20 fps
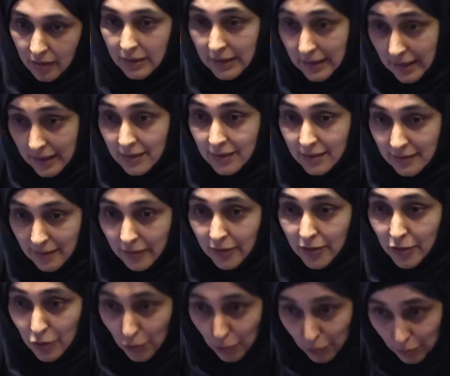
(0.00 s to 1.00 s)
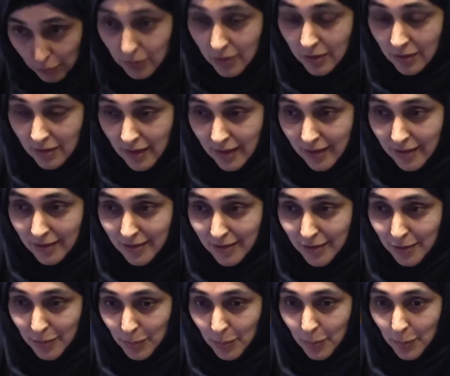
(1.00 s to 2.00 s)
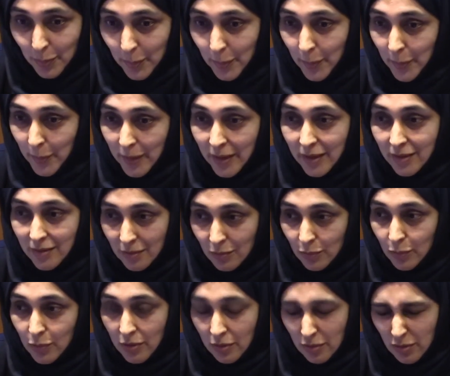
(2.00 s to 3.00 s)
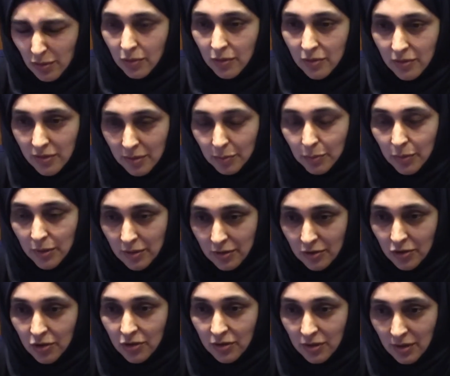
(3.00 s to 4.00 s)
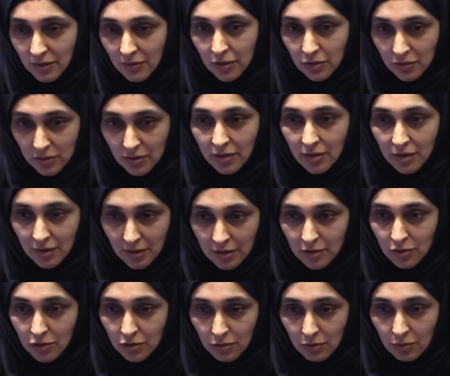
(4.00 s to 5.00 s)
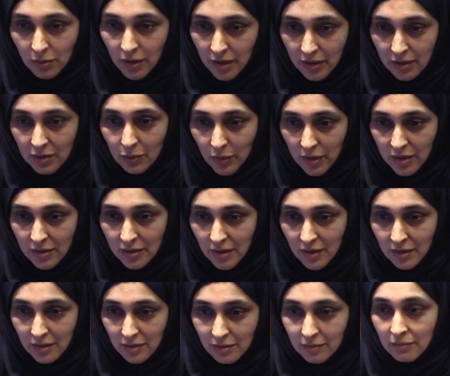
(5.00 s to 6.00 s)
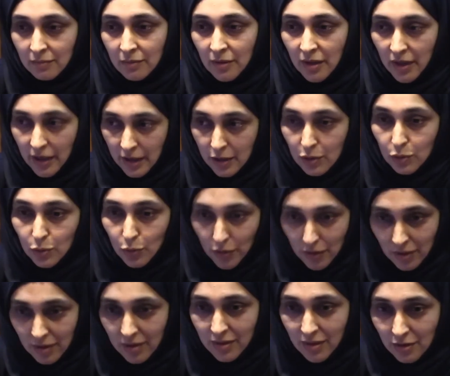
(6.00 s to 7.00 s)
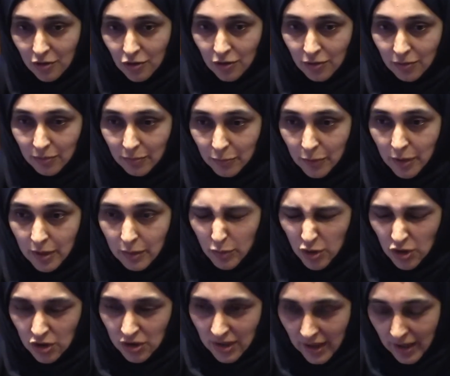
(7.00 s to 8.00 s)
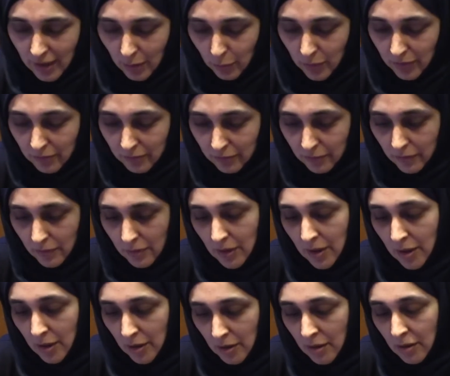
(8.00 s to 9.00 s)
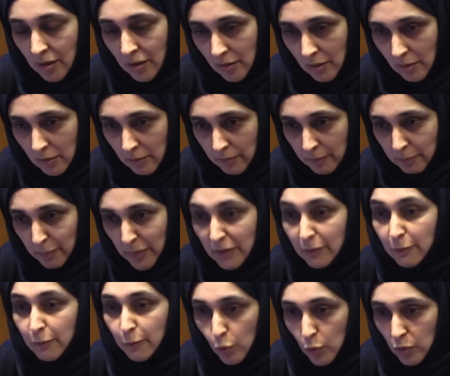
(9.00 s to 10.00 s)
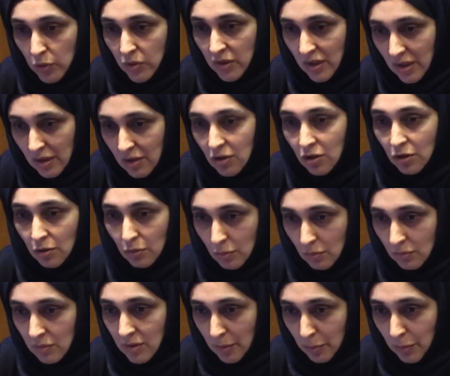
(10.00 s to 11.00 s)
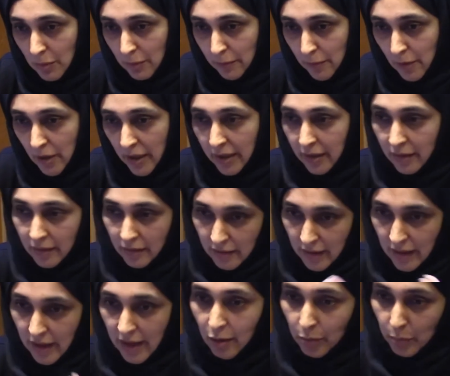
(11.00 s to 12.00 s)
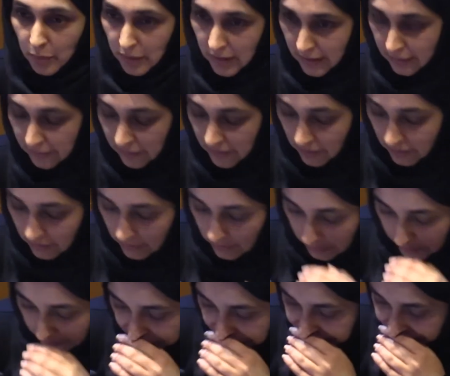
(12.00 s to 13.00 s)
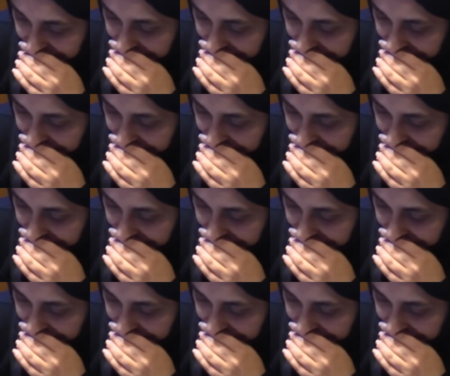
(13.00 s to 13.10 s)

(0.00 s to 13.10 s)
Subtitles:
Yes, there is a truth in that, but it's also not as simple as just giving your sadaqah to XYZ aid organisation, right? Which is how we've been forced into simplifying our belief system.